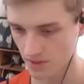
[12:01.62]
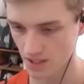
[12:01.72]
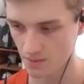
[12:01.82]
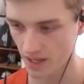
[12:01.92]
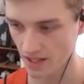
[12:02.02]
with
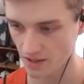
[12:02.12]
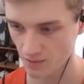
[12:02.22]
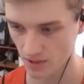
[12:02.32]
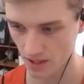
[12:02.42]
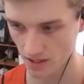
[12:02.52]
this page
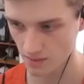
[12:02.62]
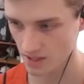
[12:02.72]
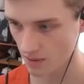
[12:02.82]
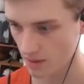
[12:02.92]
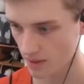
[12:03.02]
because we're gonna get some
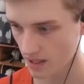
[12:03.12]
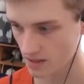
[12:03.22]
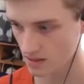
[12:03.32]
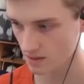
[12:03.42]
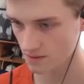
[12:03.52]
stamina back
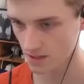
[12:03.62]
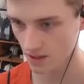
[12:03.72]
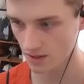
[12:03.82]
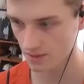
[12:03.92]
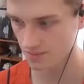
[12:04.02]
and stuff,
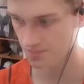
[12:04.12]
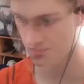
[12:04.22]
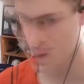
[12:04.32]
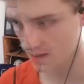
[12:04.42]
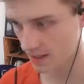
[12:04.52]
so.
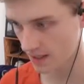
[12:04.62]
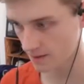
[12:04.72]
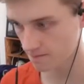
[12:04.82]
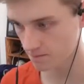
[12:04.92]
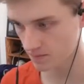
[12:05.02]

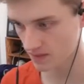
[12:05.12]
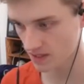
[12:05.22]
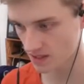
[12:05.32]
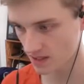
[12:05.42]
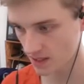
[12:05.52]
Alright,
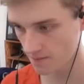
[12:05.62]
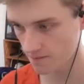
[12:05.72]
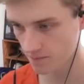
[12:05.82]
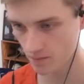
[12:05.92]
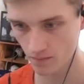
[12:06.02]
the Sunday.
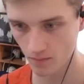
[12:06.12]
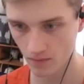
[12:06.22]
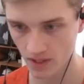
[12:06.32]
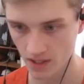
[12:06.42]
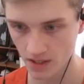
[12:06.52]

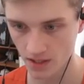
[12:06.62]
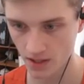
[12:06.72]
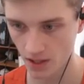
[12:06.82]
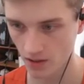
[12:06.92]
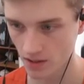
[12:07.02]
Let's let's
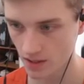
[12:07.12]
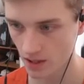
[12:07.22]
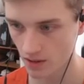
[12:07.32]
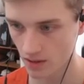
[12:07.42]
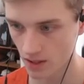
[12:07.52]
go, let's
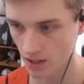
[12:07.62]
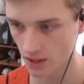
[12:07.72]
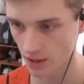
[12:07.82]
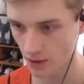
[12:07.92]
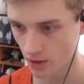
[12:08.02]
go.
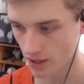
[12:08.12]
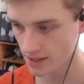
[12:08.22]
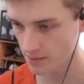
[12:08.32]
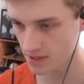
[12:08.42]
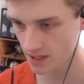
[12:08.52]
You go
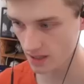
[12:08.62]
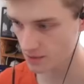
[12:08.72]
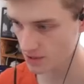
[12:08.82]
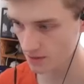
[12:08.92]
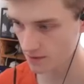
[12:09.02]
110%, I'm
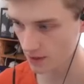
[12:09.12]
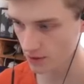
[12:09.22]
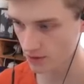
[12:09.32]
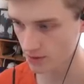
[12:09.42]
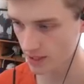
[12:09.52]
just gonna follow
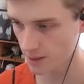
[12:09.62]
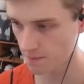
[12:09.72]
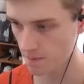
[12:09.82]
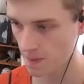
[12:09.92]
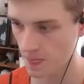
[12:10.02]
you, yeah?
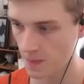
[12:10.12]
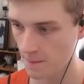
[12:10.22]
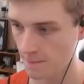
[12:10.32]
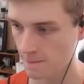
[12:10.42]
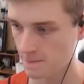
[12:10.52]

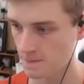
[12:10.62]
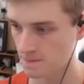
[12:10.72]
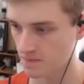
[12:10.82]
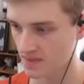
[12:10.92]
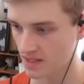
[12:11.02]

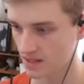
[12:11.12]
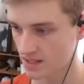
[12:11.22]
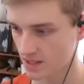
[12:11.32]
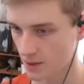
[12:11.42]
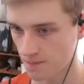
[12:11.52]

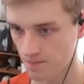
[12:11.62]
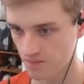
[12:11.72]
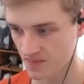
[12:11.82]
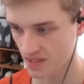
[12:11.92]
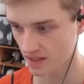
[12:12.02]
Let's go.
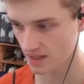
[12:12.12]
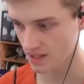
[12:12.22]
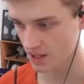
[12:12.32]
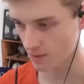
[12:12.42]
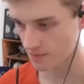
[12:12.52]

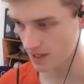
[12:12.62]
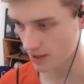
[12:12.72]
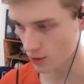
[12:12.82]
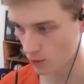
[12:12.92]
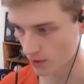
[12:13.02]
Let's go.
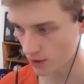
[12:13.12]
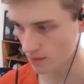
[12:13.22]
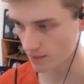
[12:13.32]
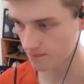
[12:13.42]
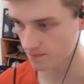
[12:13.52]
Out of nowhere.
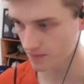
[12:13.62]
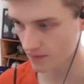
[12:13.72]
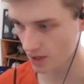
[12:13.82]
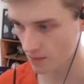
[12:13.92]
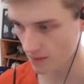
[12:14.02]
Come on.
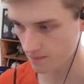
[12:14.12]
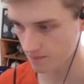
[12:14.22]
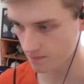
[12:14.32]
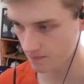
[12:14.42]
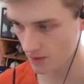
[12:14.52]
Come on.
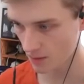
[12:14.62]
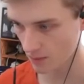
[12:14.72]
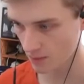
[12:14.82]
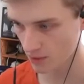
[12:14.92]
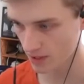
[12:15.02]
Come on.
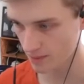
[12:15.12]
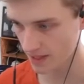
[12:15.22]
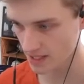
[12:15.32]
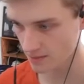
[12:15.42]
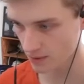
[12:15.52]
We're putting in
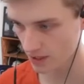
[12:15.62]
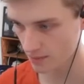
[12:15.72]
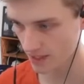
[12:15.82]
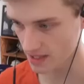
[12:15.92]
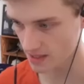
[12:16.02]
pace. Putting the
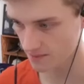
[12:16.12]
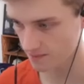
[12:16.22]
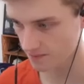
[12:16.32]
pace.